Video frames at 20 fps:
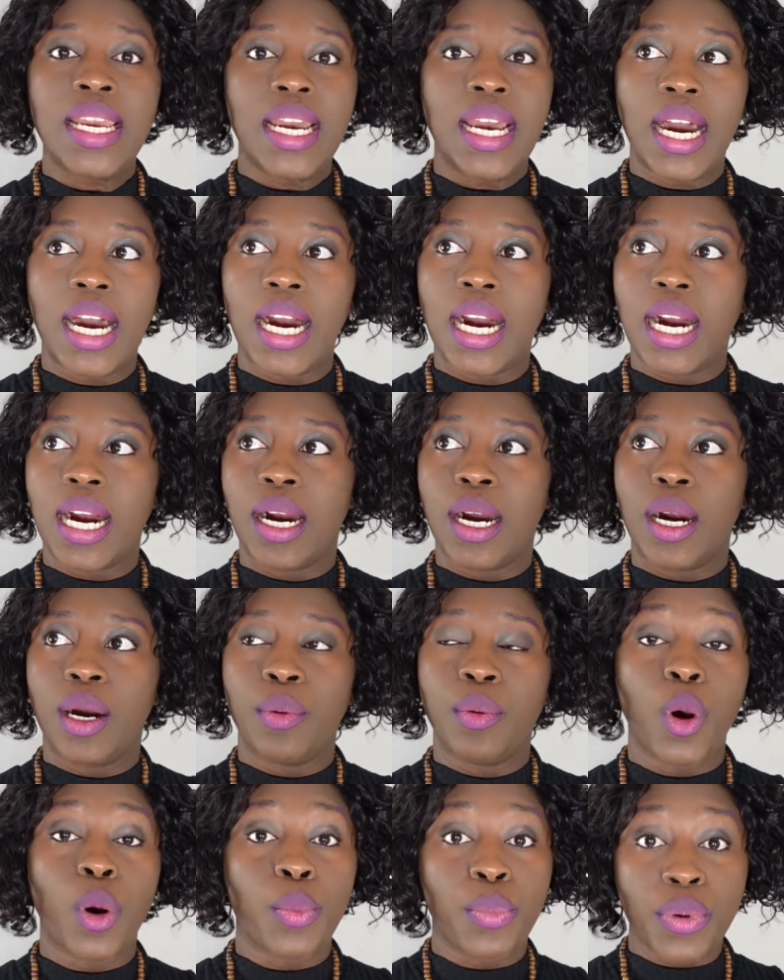
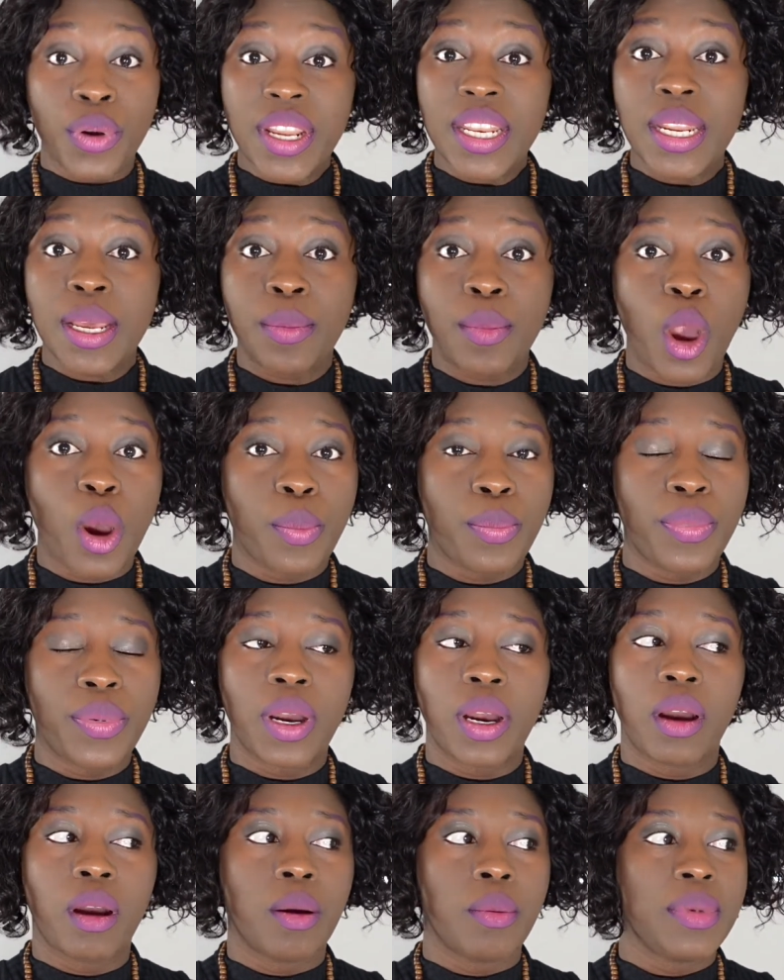or bring them up
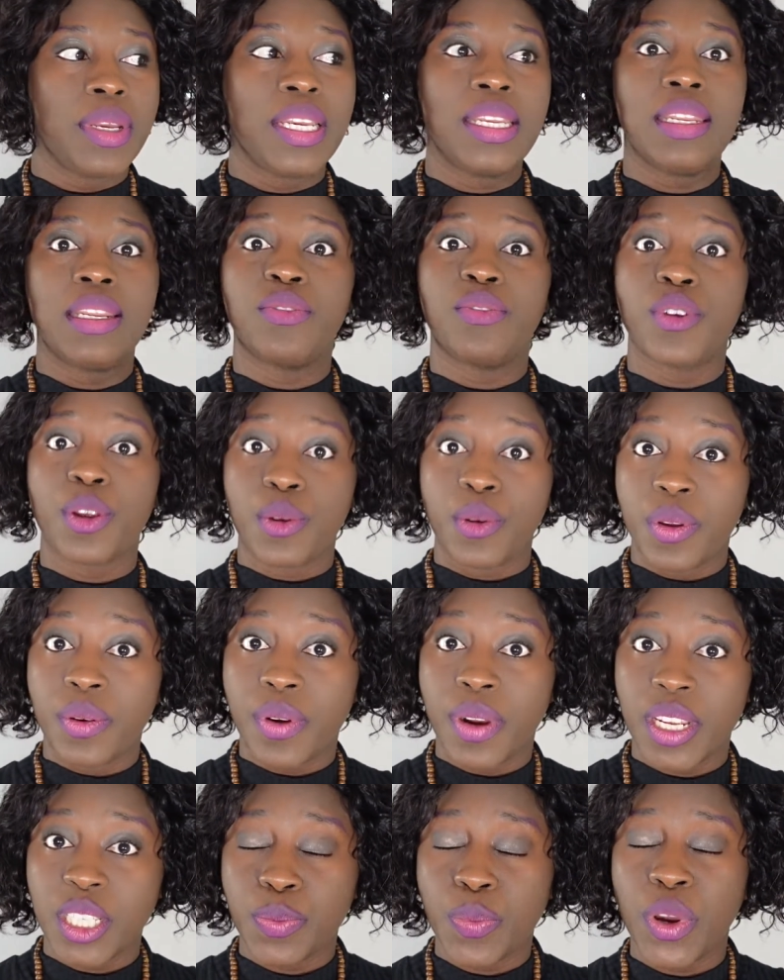in a very
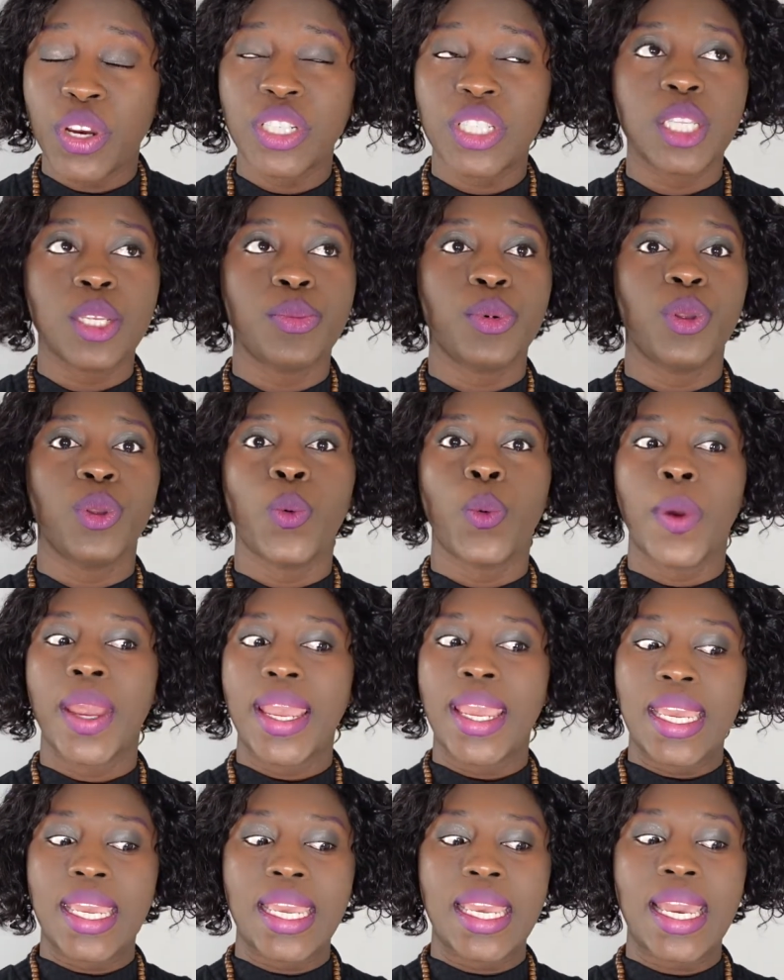responsible
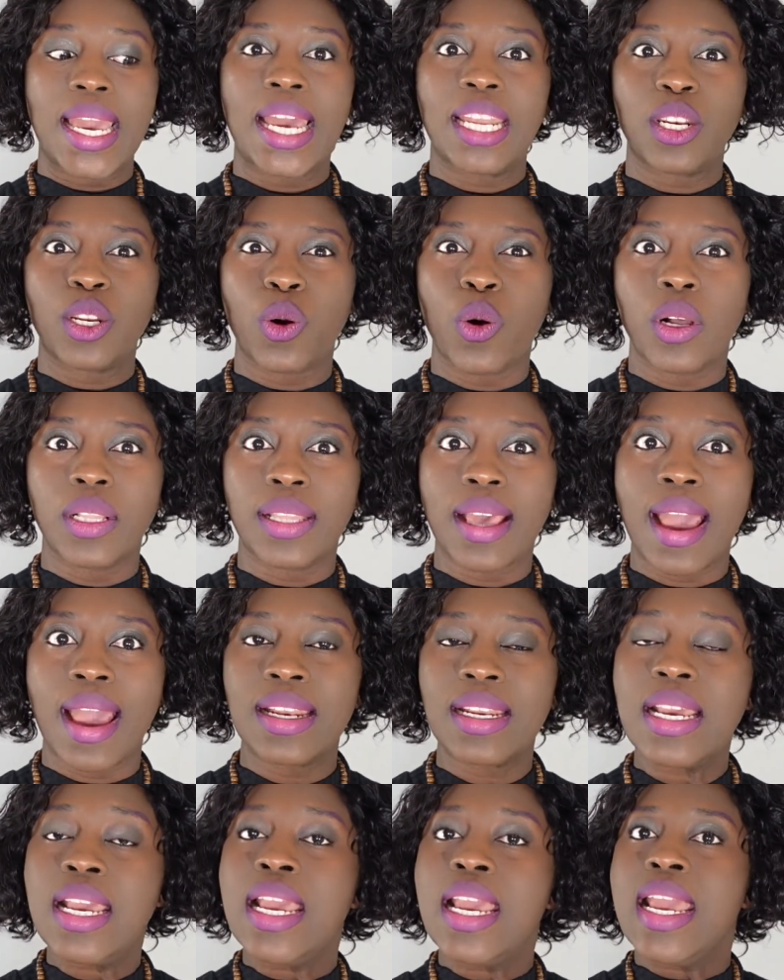way and all
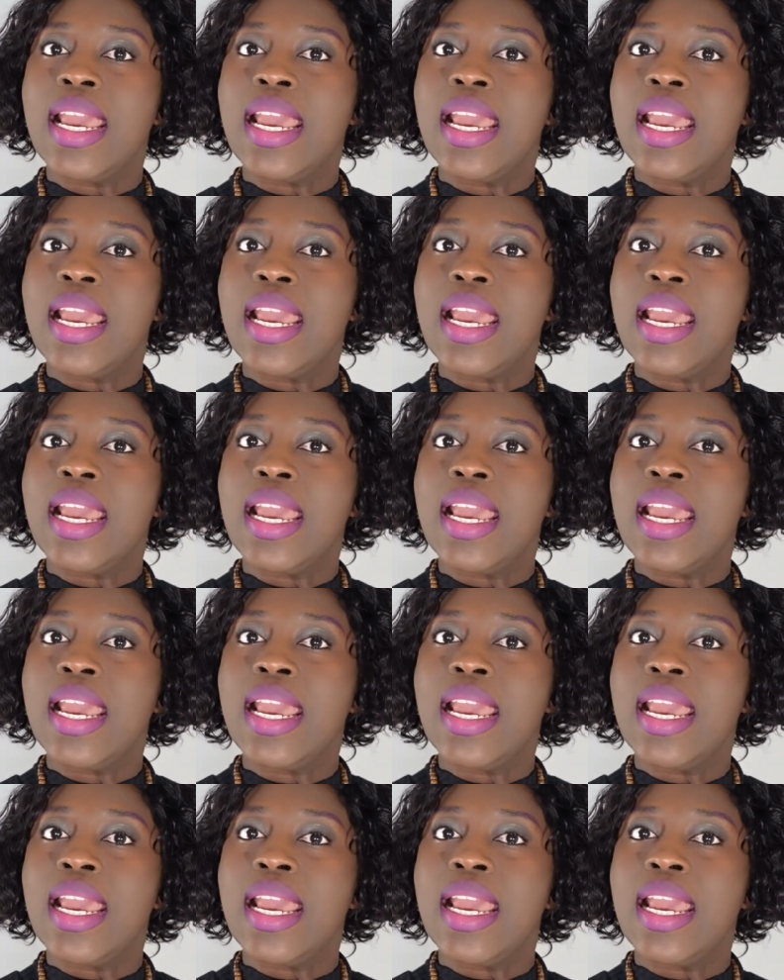that.